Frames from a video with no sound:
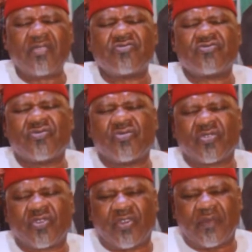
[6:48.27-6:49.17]
So
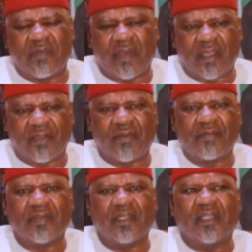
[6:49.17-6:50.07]
coming back
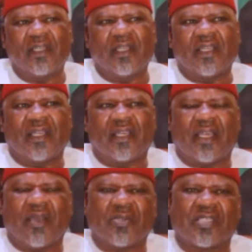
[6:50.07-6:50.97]
home,
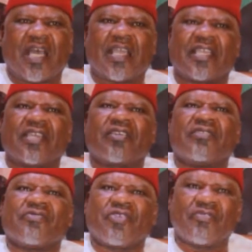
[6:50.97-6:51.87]
that was how I get
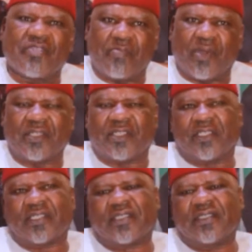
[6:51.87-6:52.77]
involved in
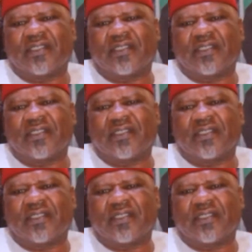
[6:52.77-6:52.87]
politics.